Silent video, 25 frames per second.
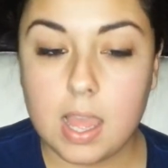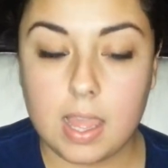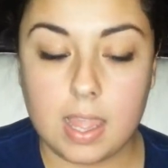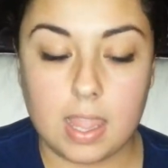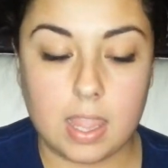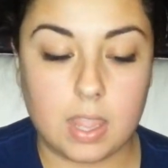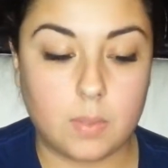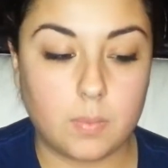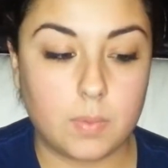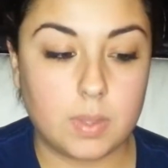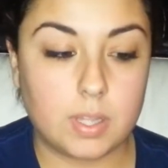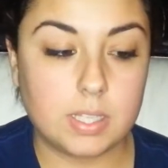
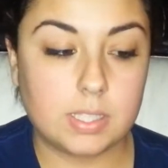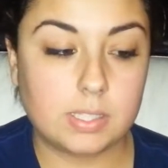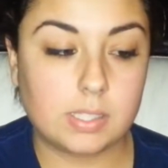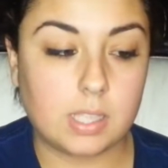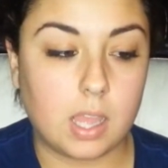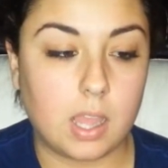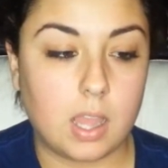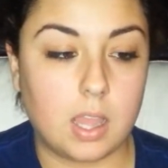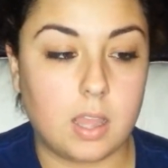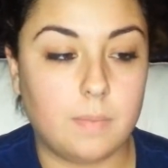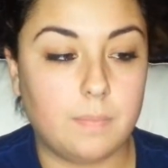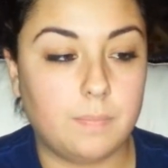It was
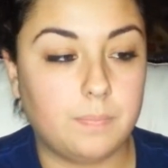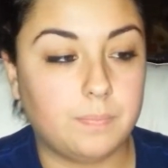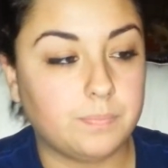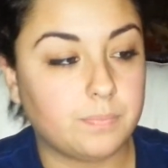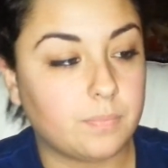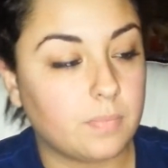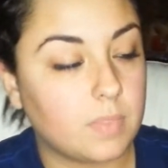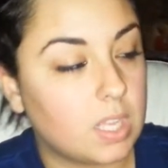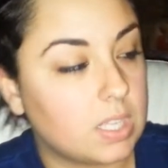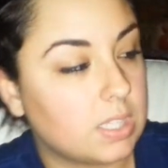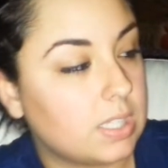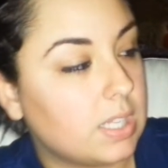um,
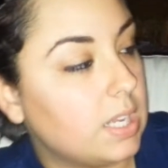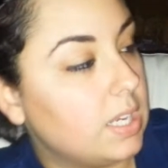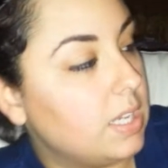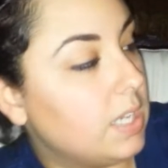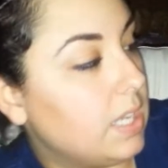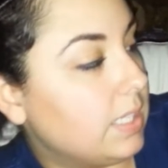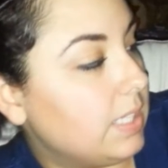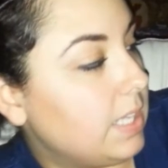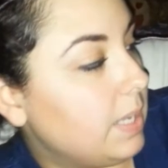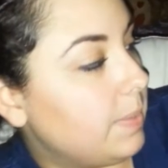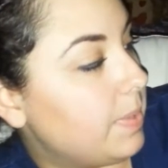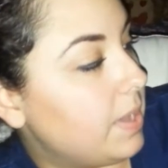kind of
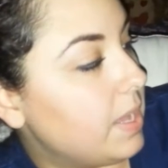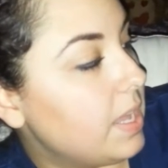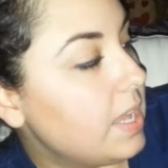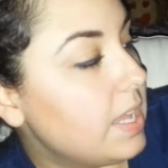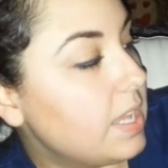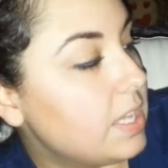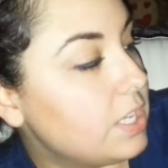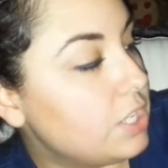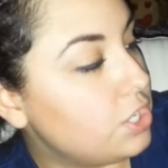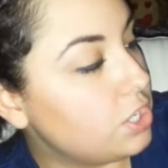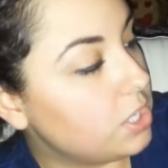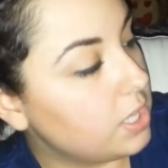dusty, but
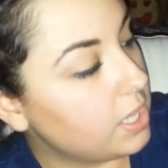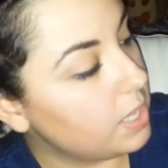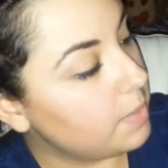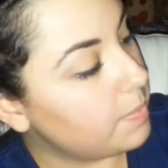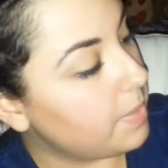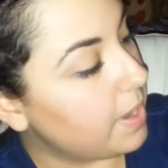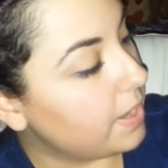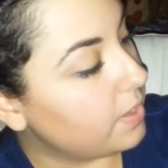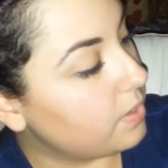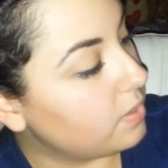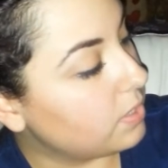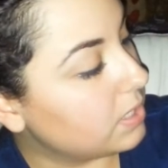Jillian
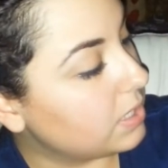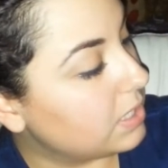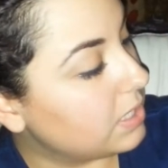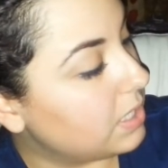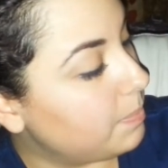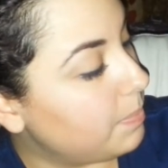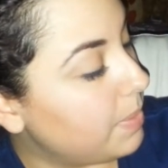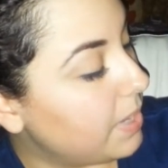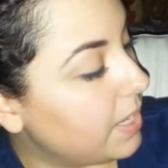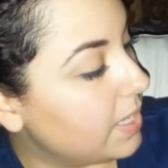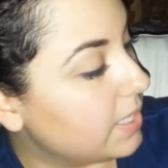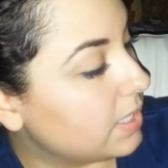Michaels, the
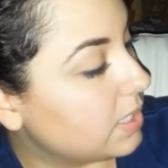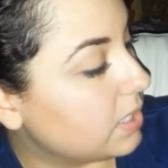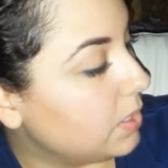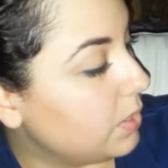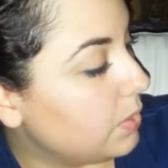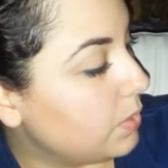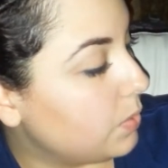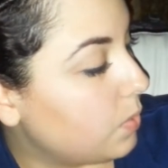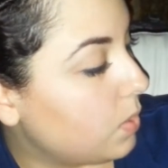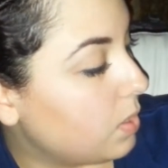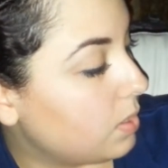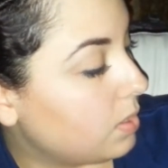biggest
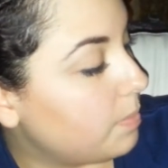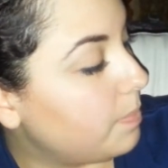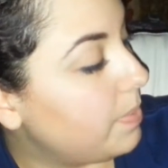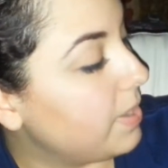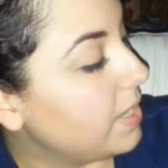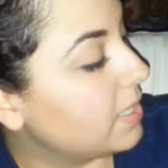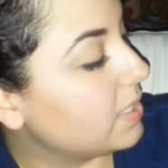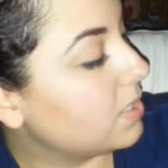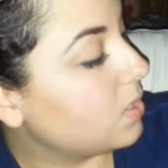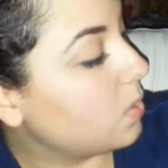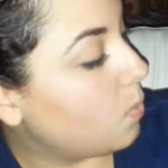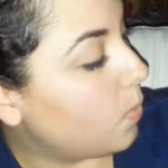the
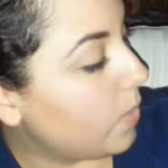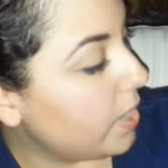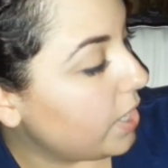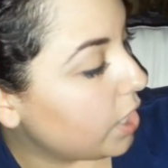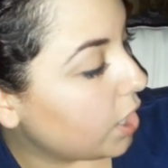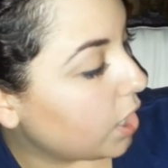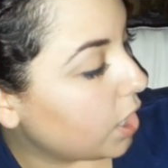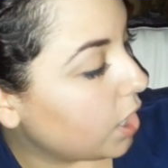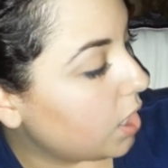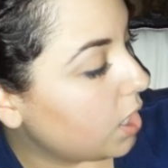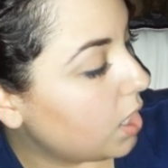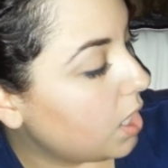biggest
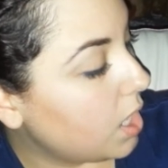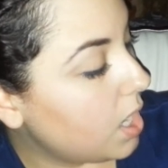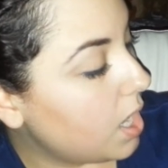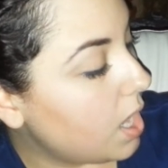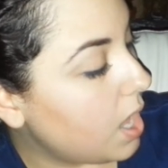winner,